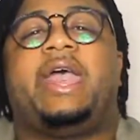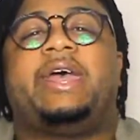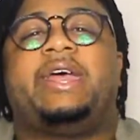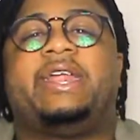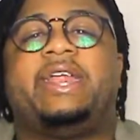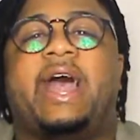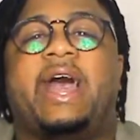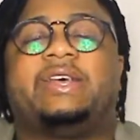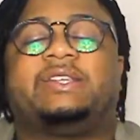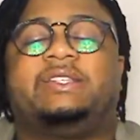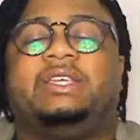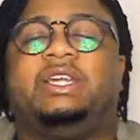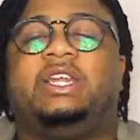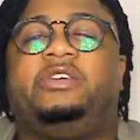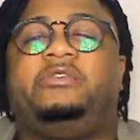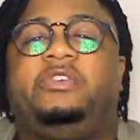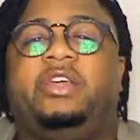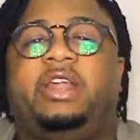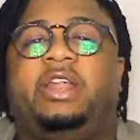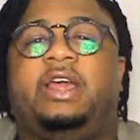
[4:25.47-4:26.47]
and I seen
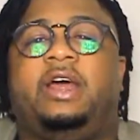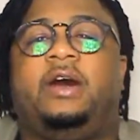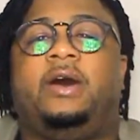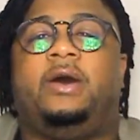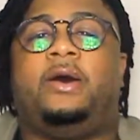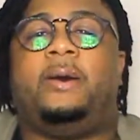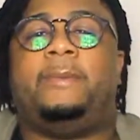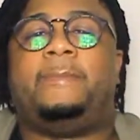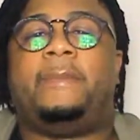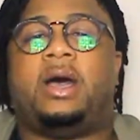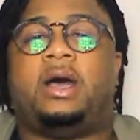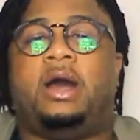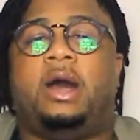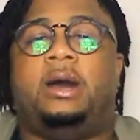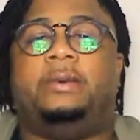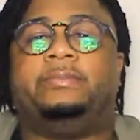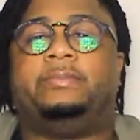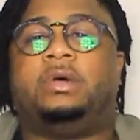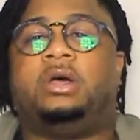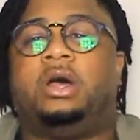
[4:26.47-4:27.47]
a video
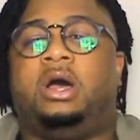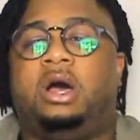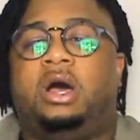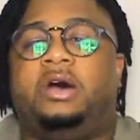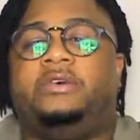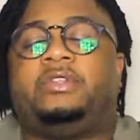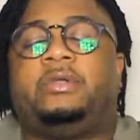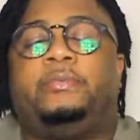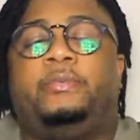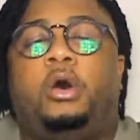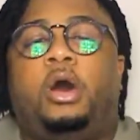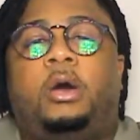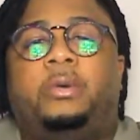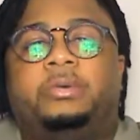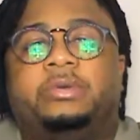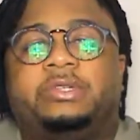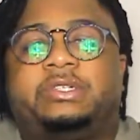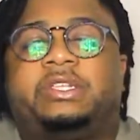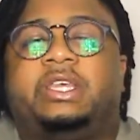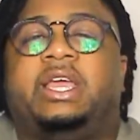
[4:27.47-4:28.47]
um, of the
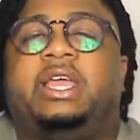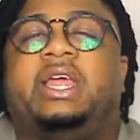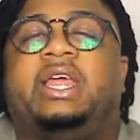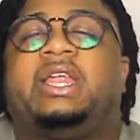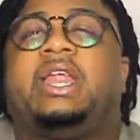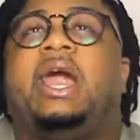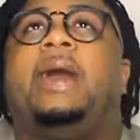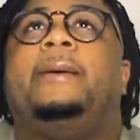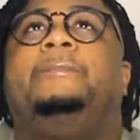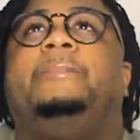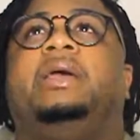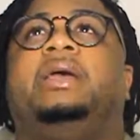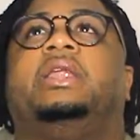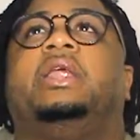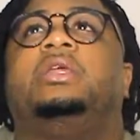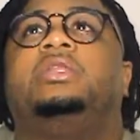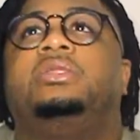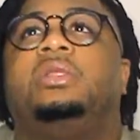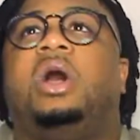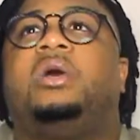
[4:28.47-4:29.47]
ballroom scene, and I've been
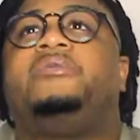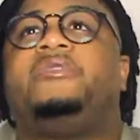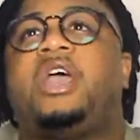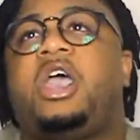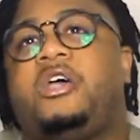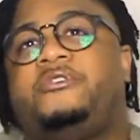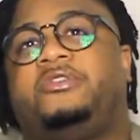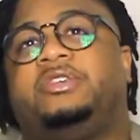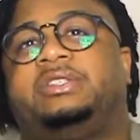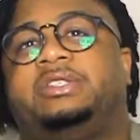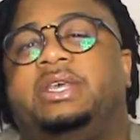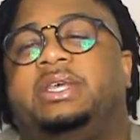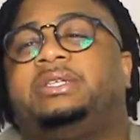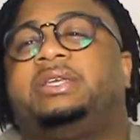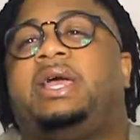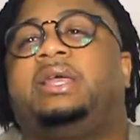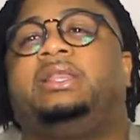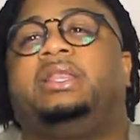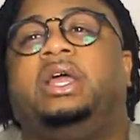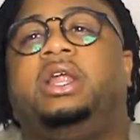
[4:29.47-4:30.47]
in love ever since.
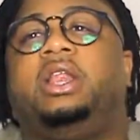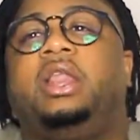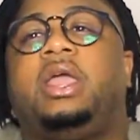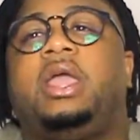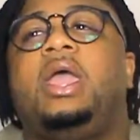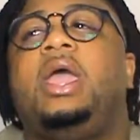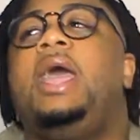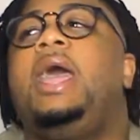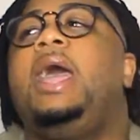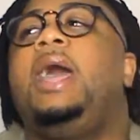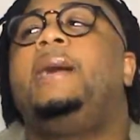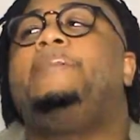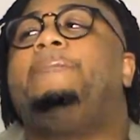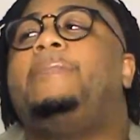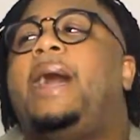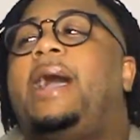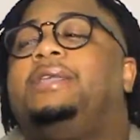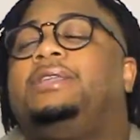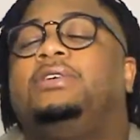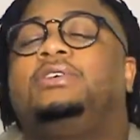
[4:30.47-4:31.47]
Like literally,
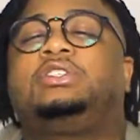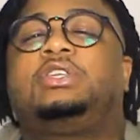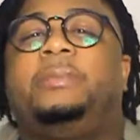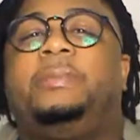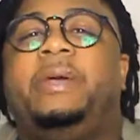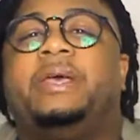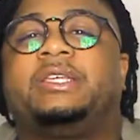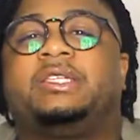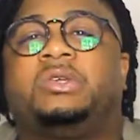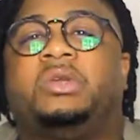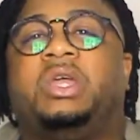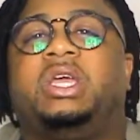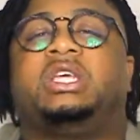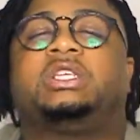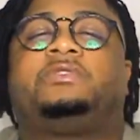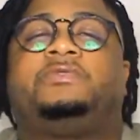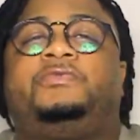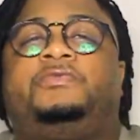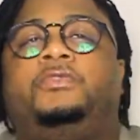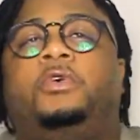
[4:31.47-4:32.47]
my YouTube history
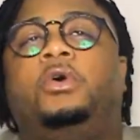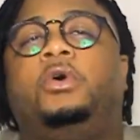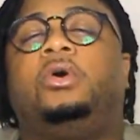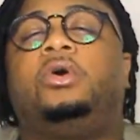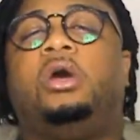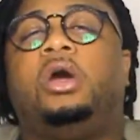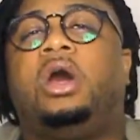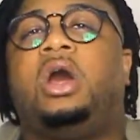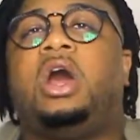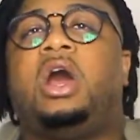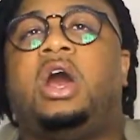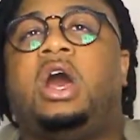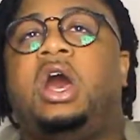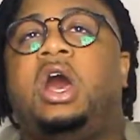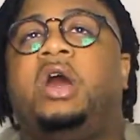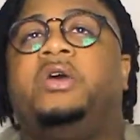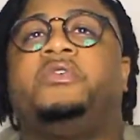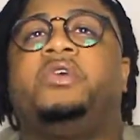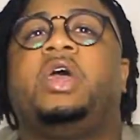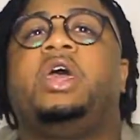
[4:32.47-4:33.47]
is full
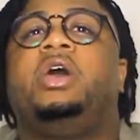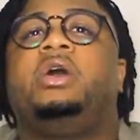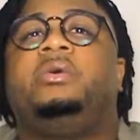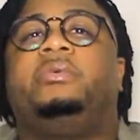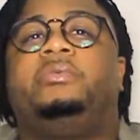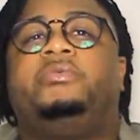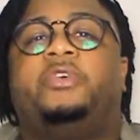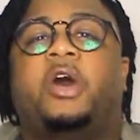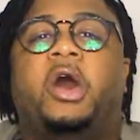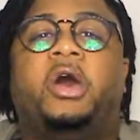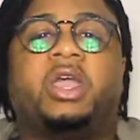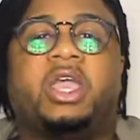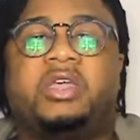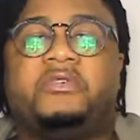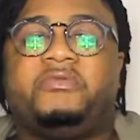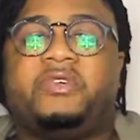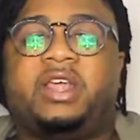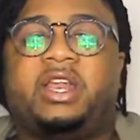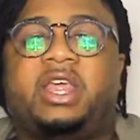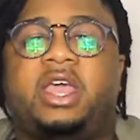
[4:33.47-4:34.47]
of
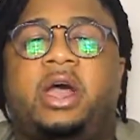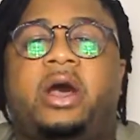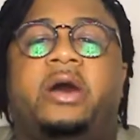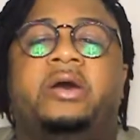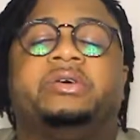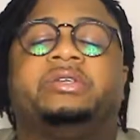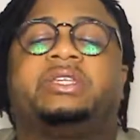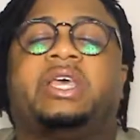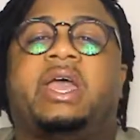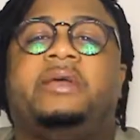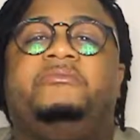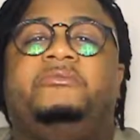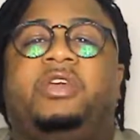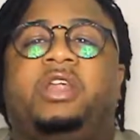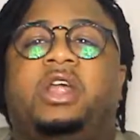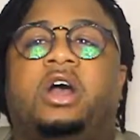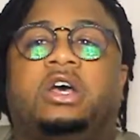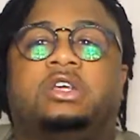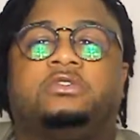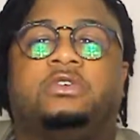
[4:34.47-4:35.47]
voguing videos and
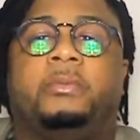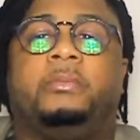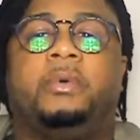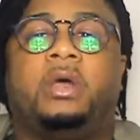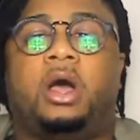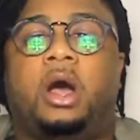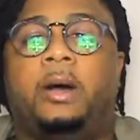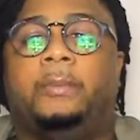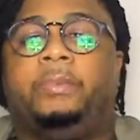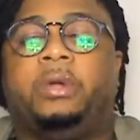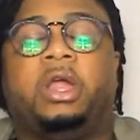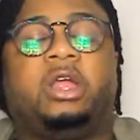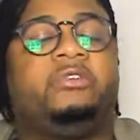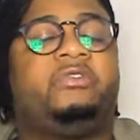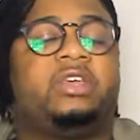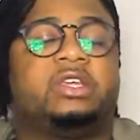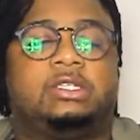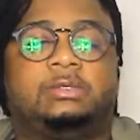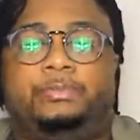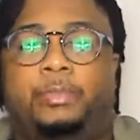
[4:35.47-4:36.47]
videos from uh,
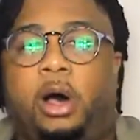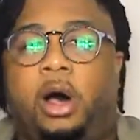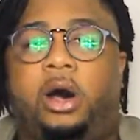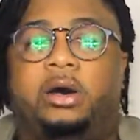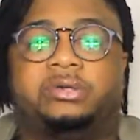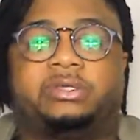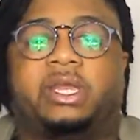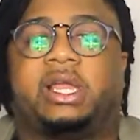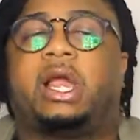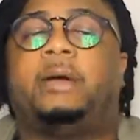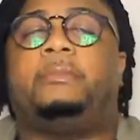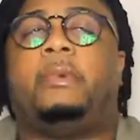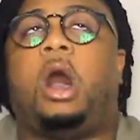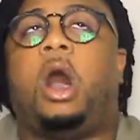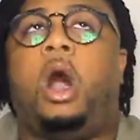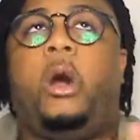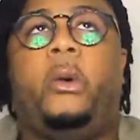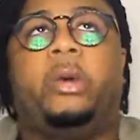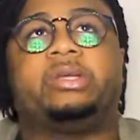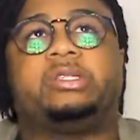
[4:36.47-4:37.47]
previous balls. Like I'm
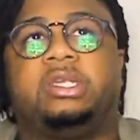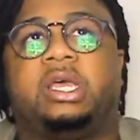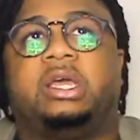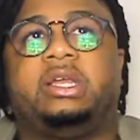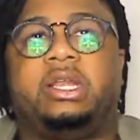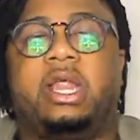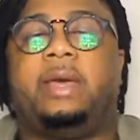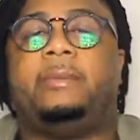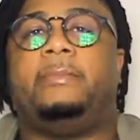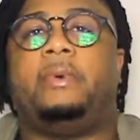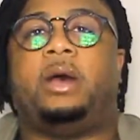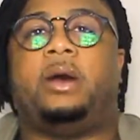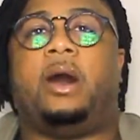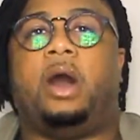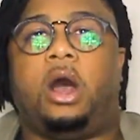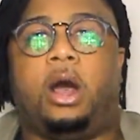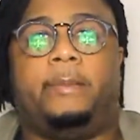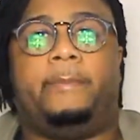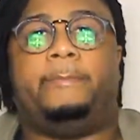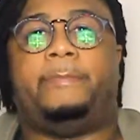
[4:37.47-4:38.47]
always looking at
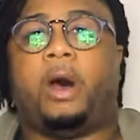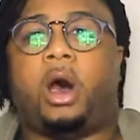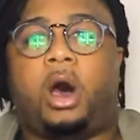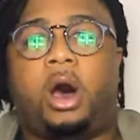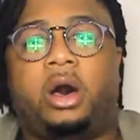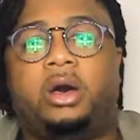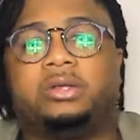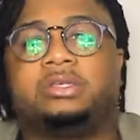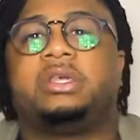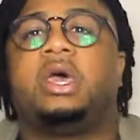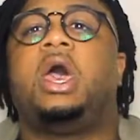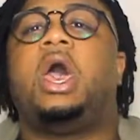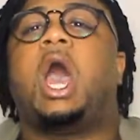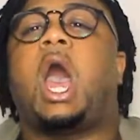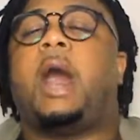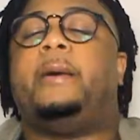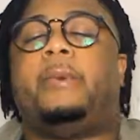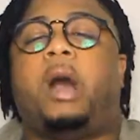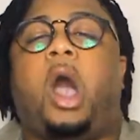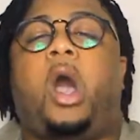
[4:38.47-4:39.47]
um, balls.
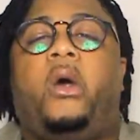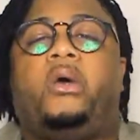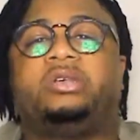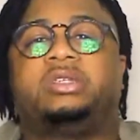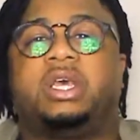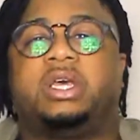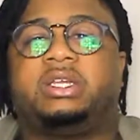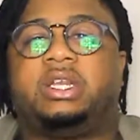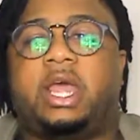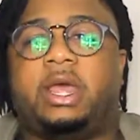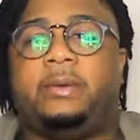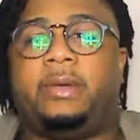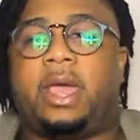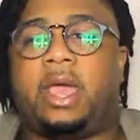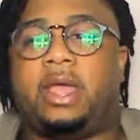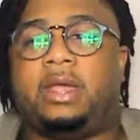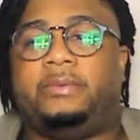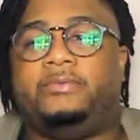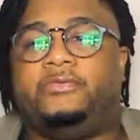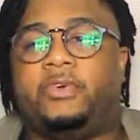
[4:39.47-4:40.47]
I'm always looking at,
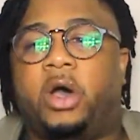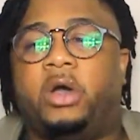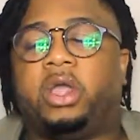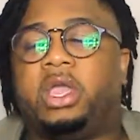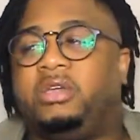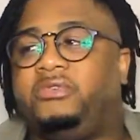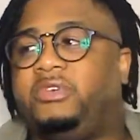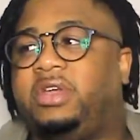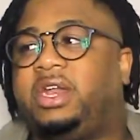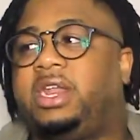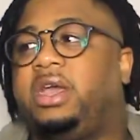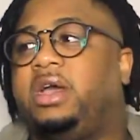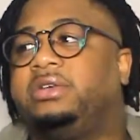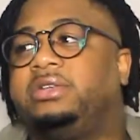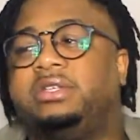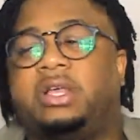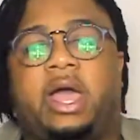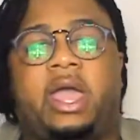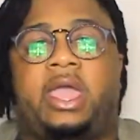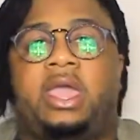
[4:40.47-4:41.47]
at voguing
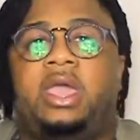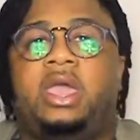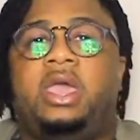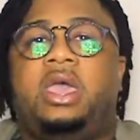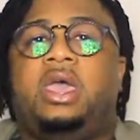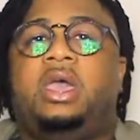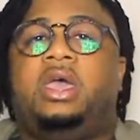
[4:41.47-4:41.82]
videos. Like